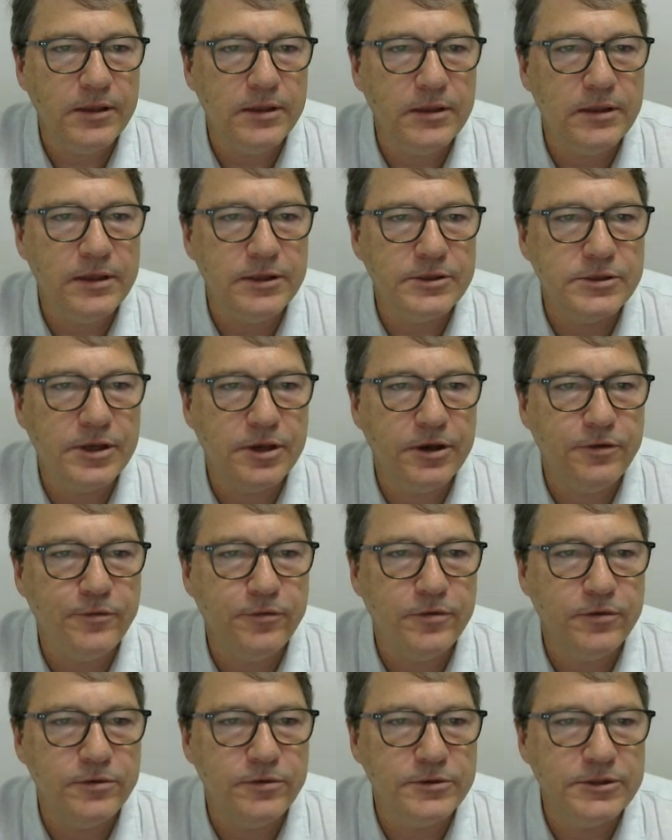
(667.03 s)
Let's go
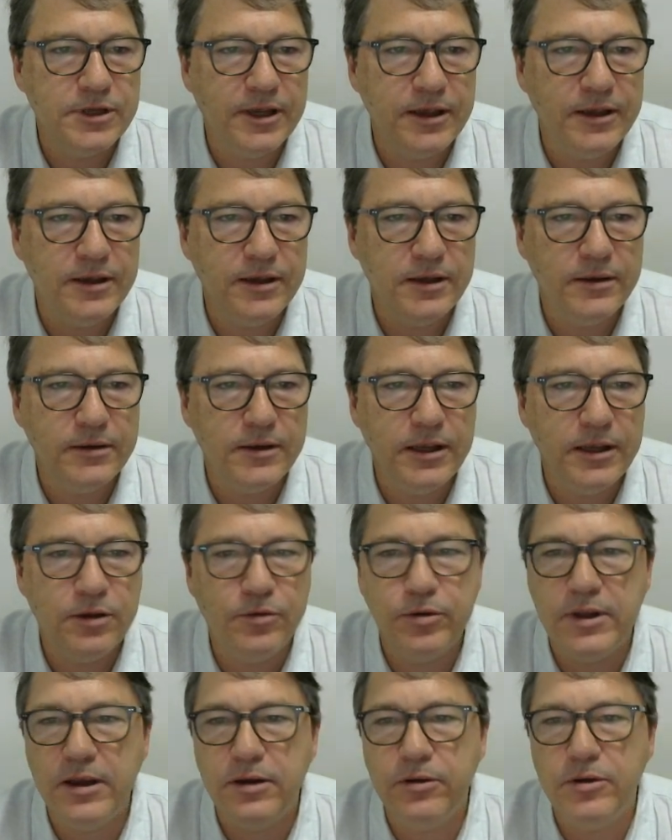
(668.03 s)
for, say, an
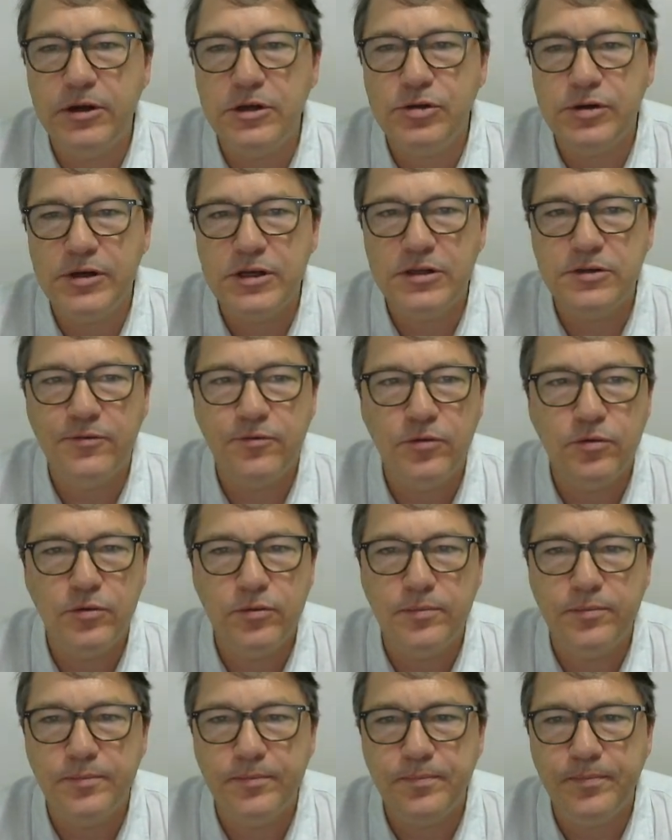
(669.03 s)
equal area
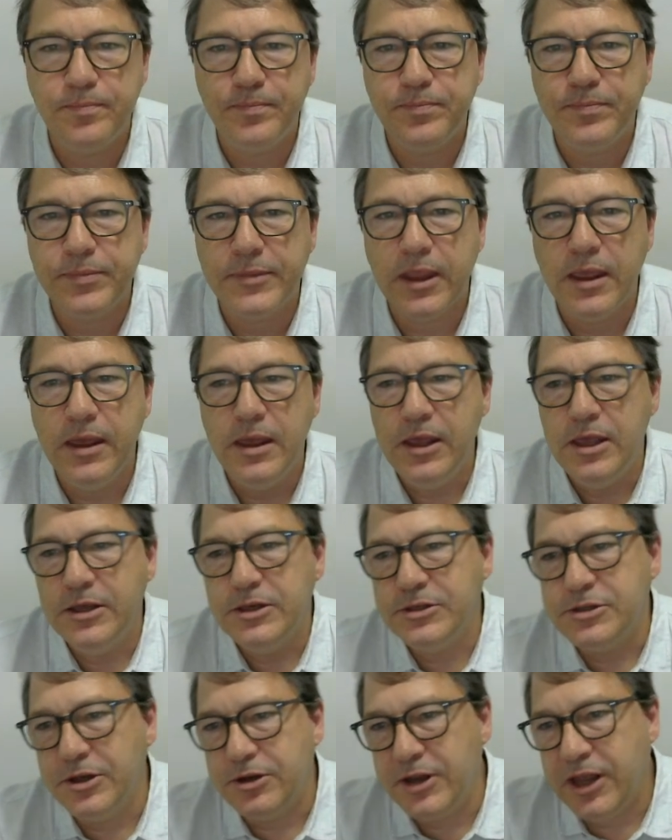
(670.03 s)
transform.
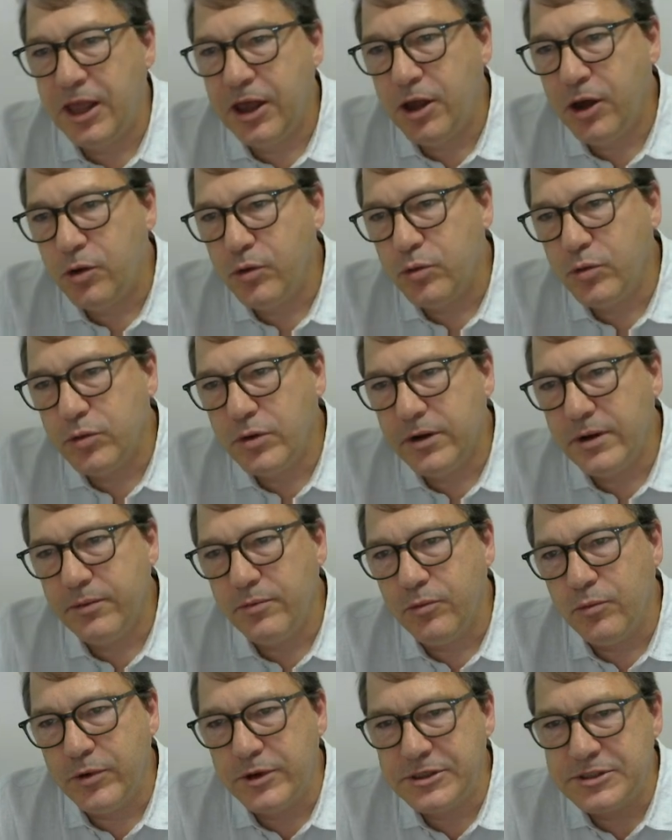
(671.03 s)
So now
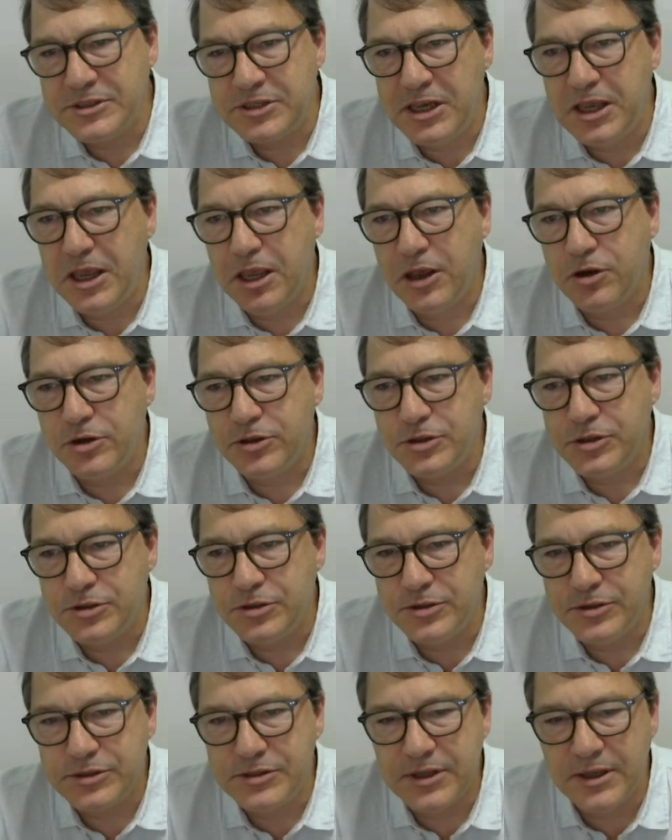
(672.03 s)
we're seeing
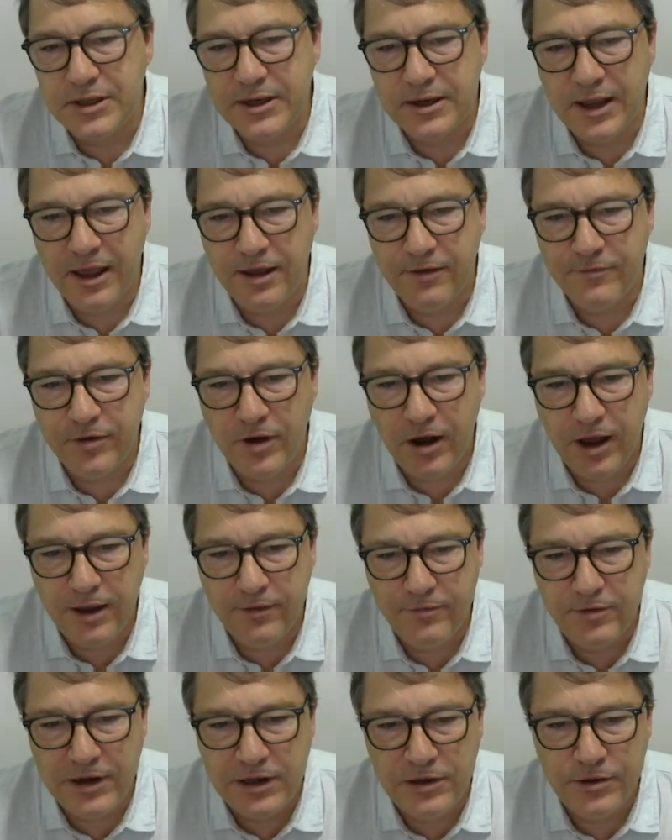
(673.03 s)
contours that have high
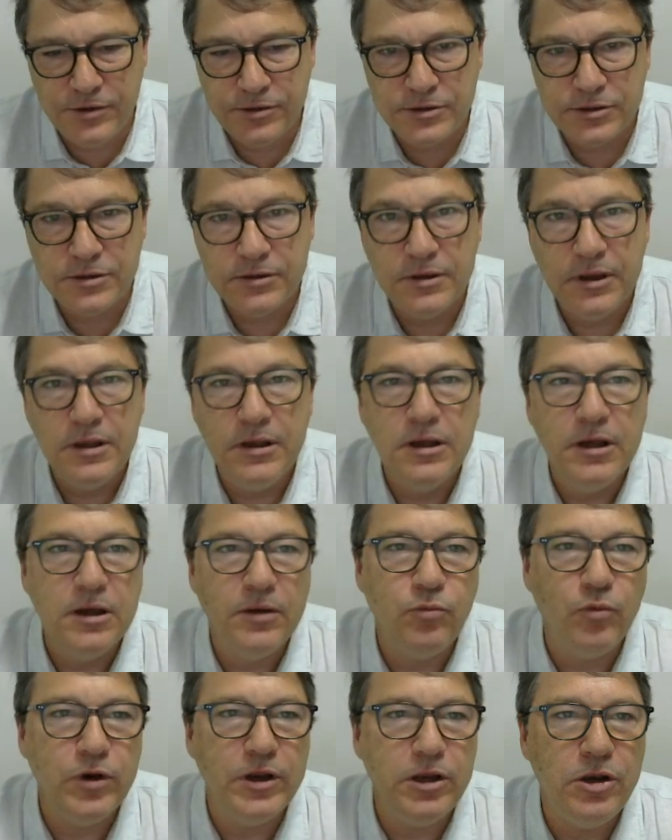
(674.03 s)
values.
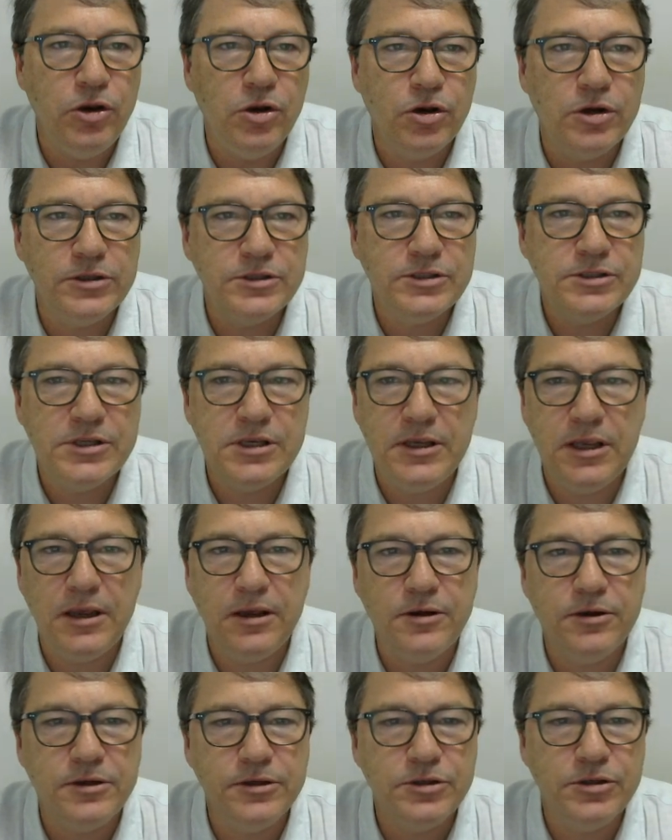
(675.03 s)
We're not
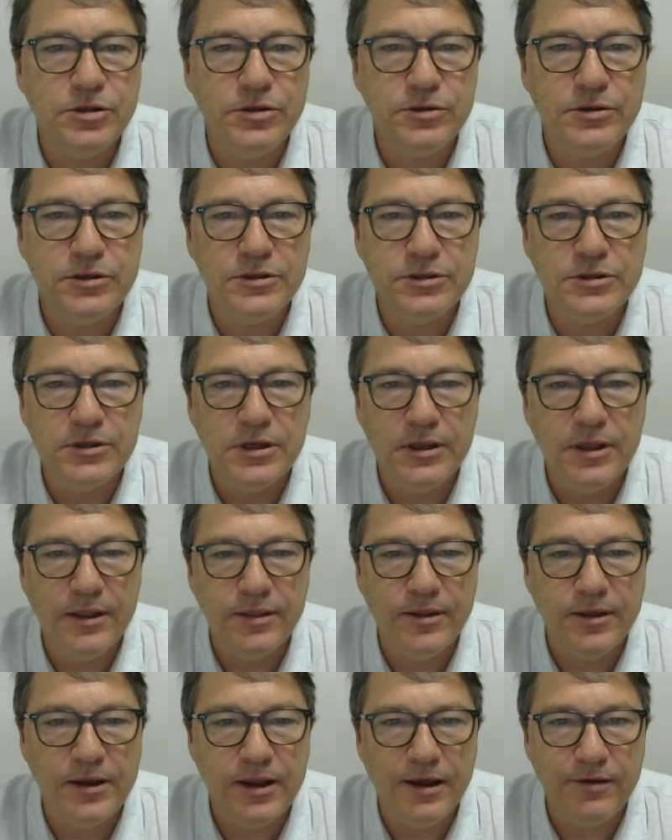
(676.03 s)
seeing contours
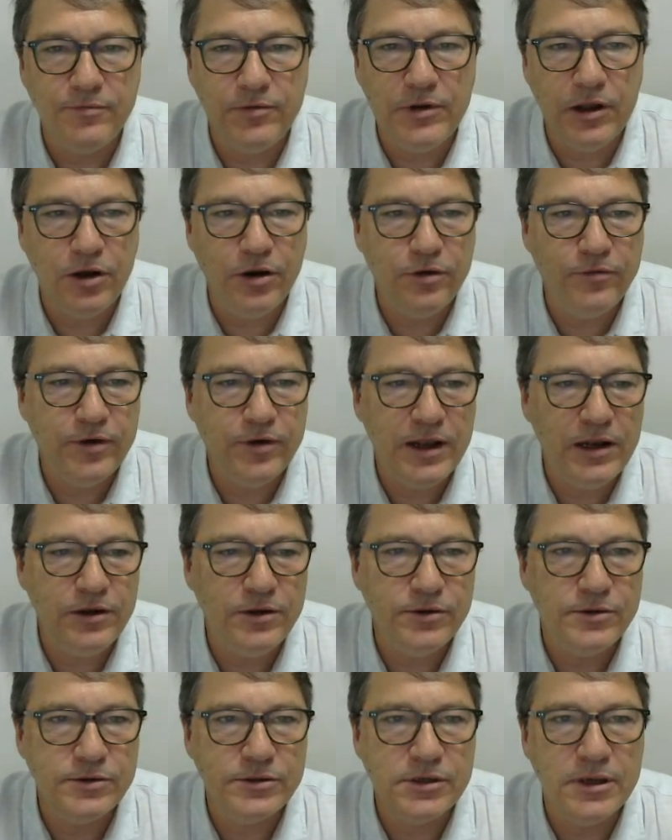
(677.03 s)
that have low
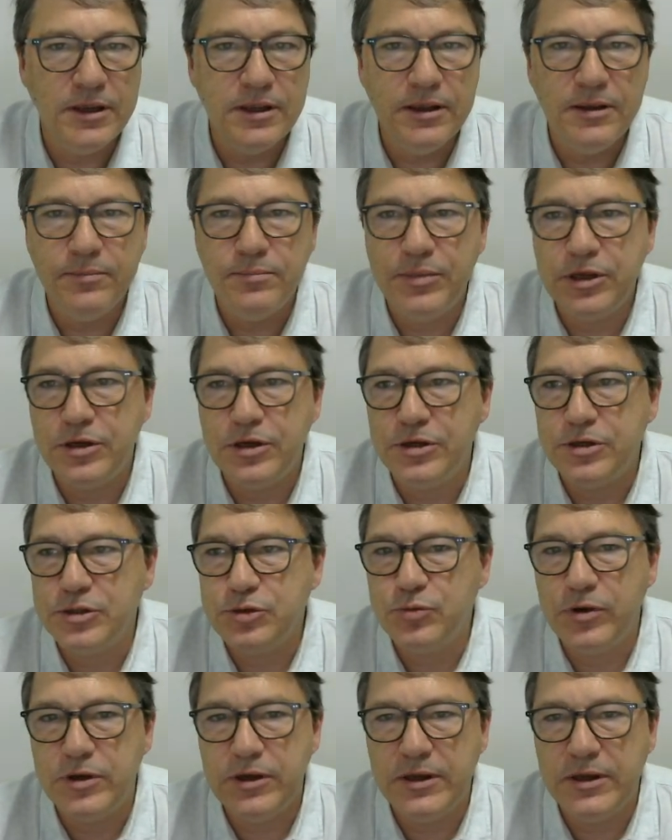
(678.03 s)
values because